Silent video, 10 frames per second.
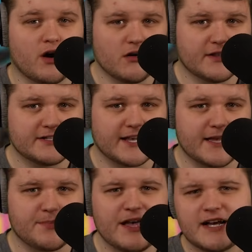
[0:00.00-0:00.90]

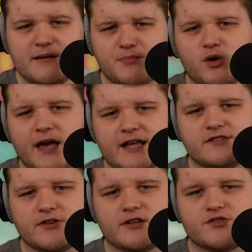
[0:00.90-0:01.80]
archetype, Time
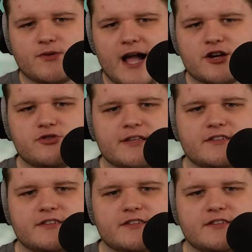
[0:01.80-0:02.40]
Bokan's villains were actually